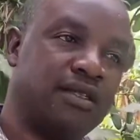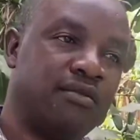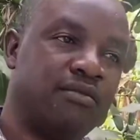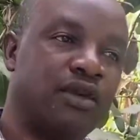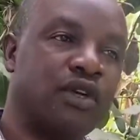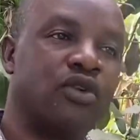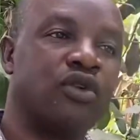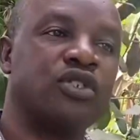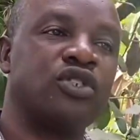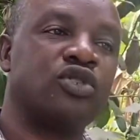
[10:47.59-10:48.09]

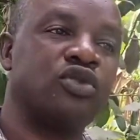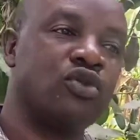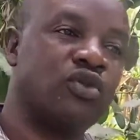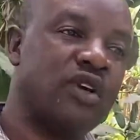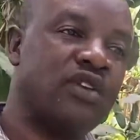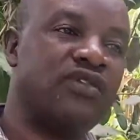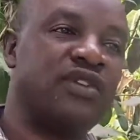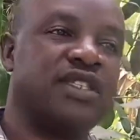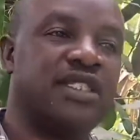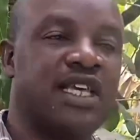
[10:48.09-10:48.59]
because
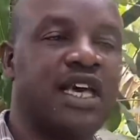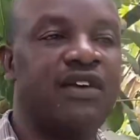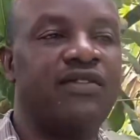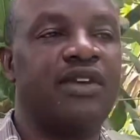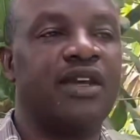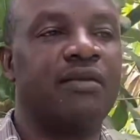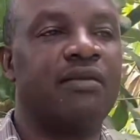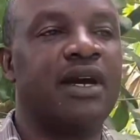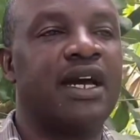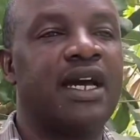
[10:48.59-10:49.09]
whoever is
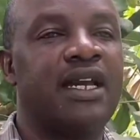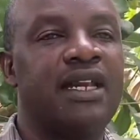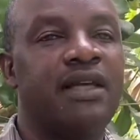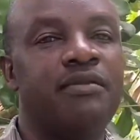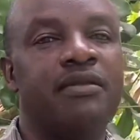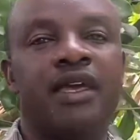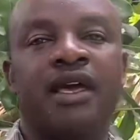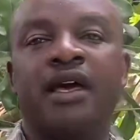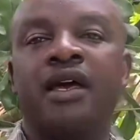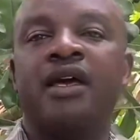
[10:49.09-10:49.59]
having a
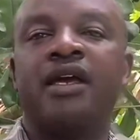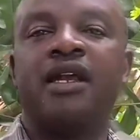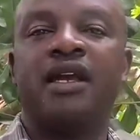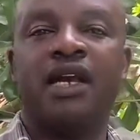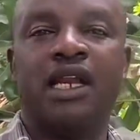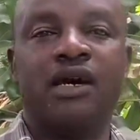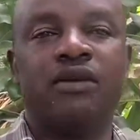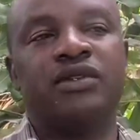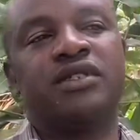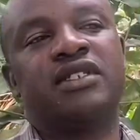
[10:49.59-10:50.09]
macadamia now is